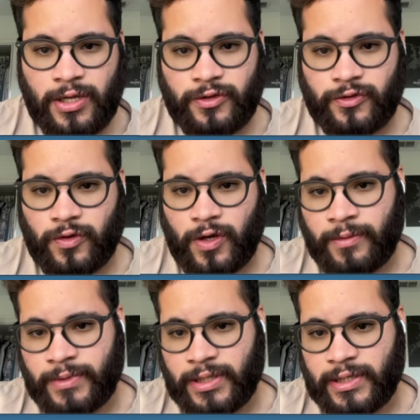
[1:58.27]
So
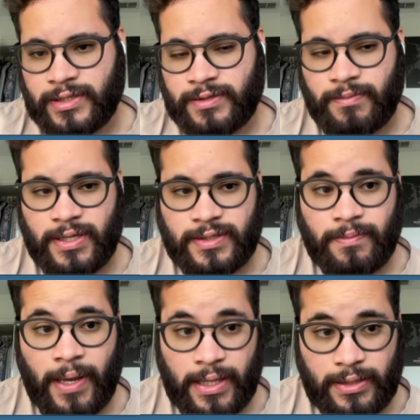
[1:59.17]
empty leads means
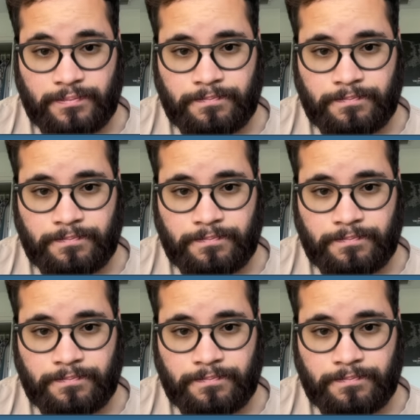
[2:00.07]
valid.